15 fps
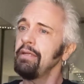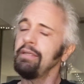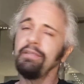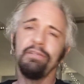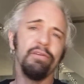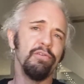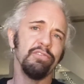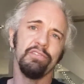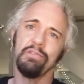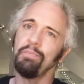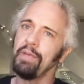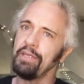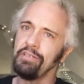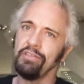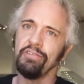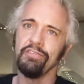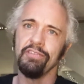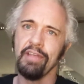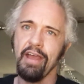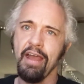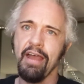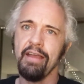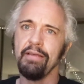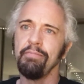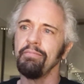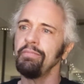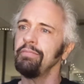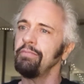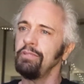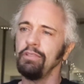And don't spend your
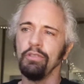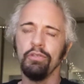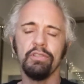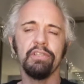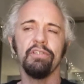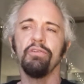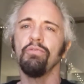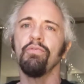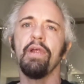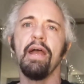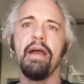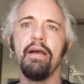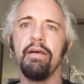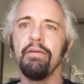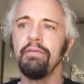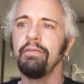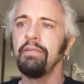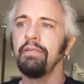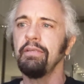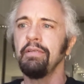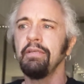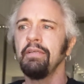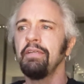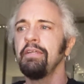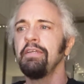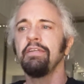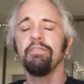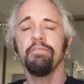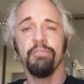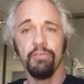time looking around
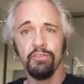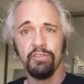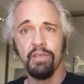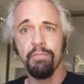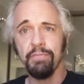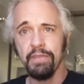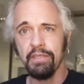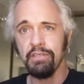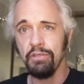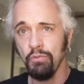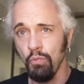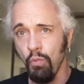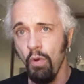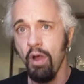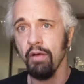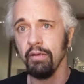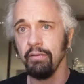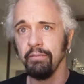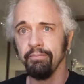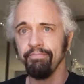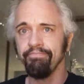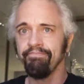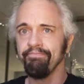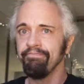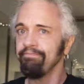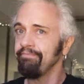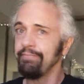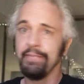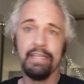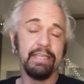for something you want
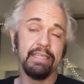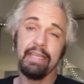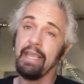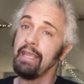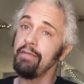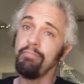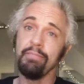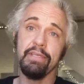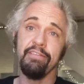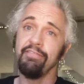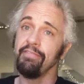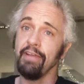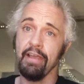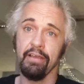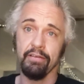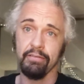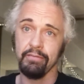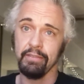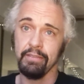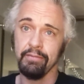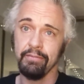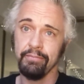that can't be found.